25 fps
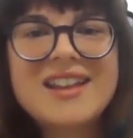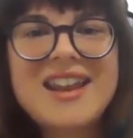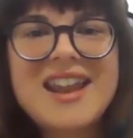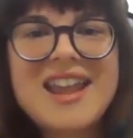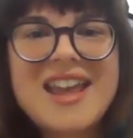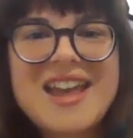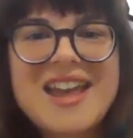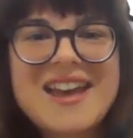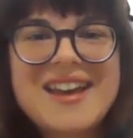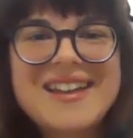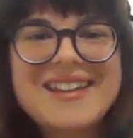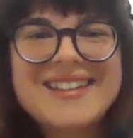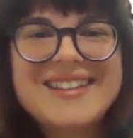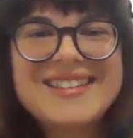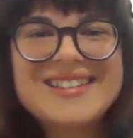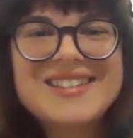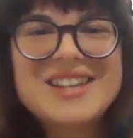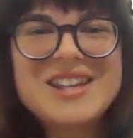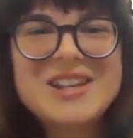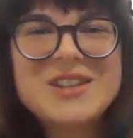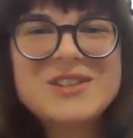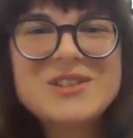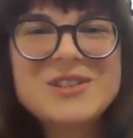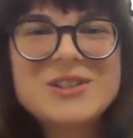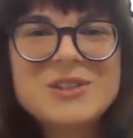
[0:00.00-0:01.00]
Now,
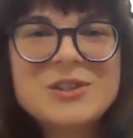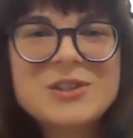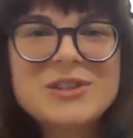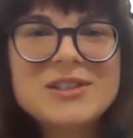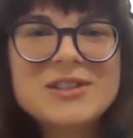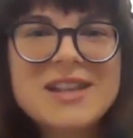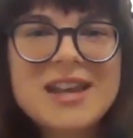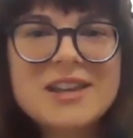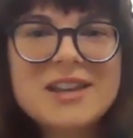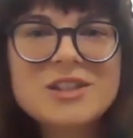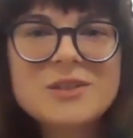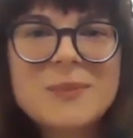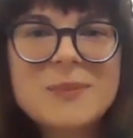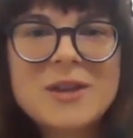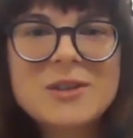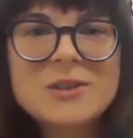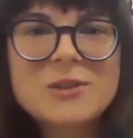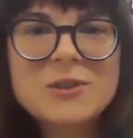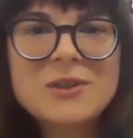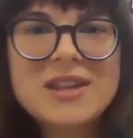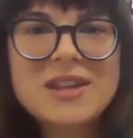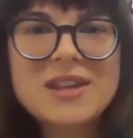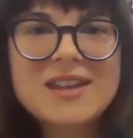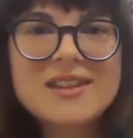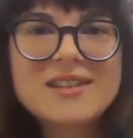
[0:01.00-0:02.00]
to introduce our
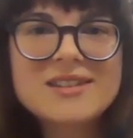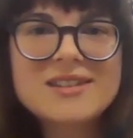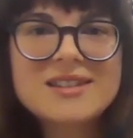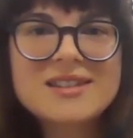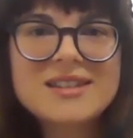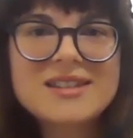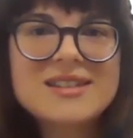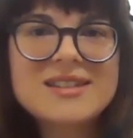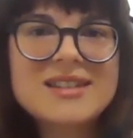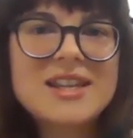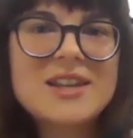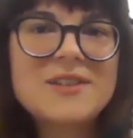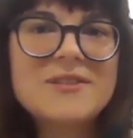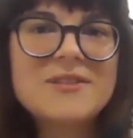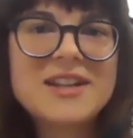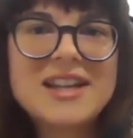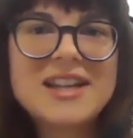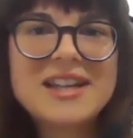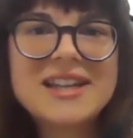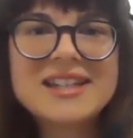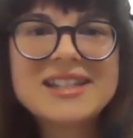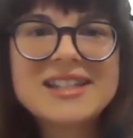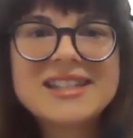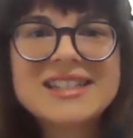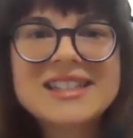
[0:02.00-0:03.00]
special guests this
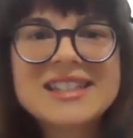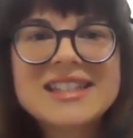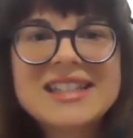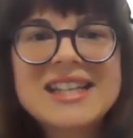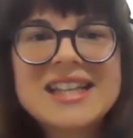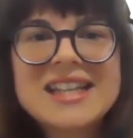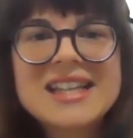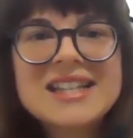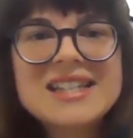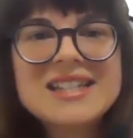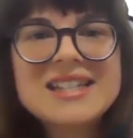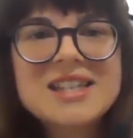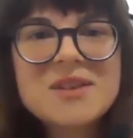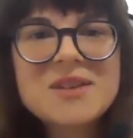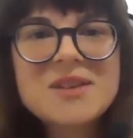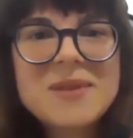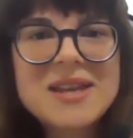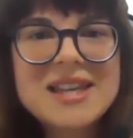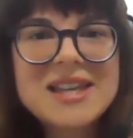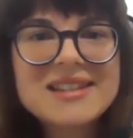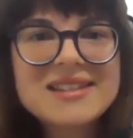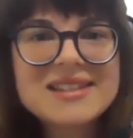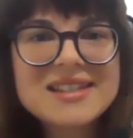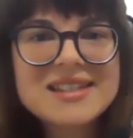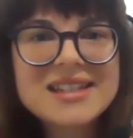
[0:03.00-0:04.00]
evening. Tim
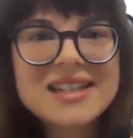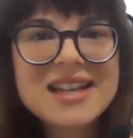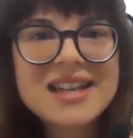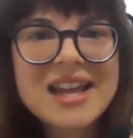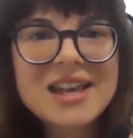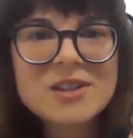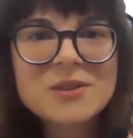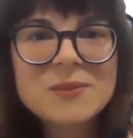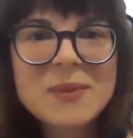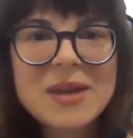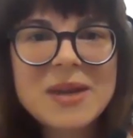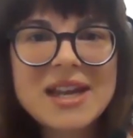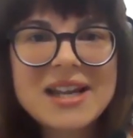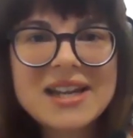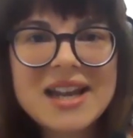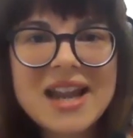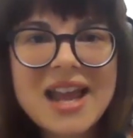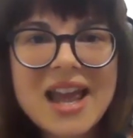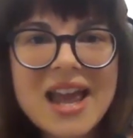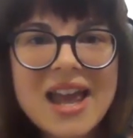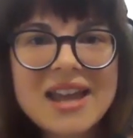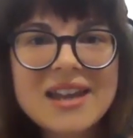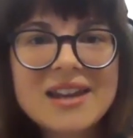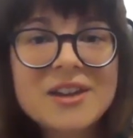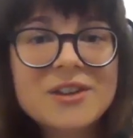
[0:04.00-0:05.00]
Easton has
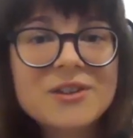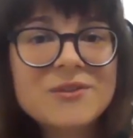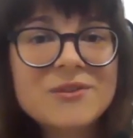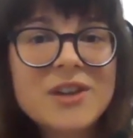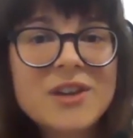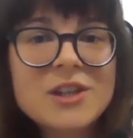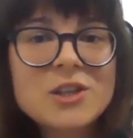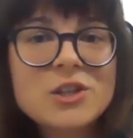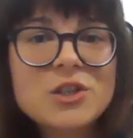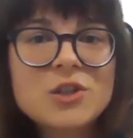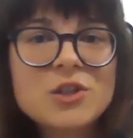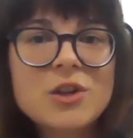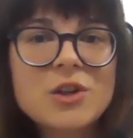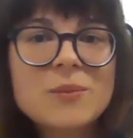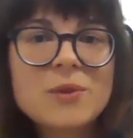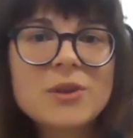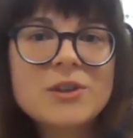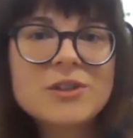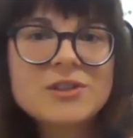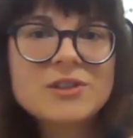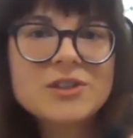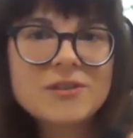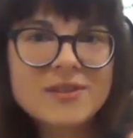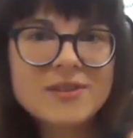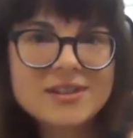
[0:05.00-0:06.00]
been an adventurer
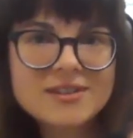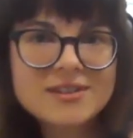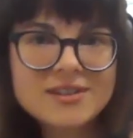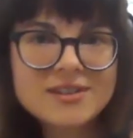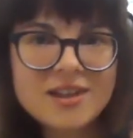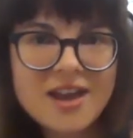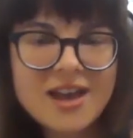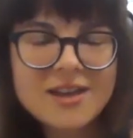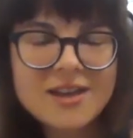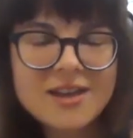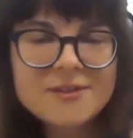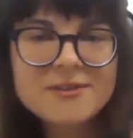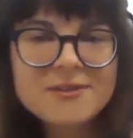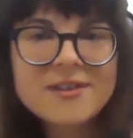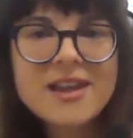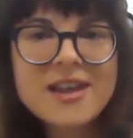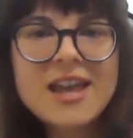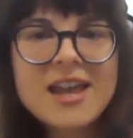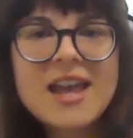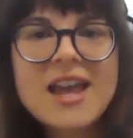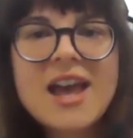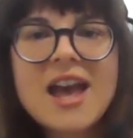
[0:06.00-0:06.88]
most of his life.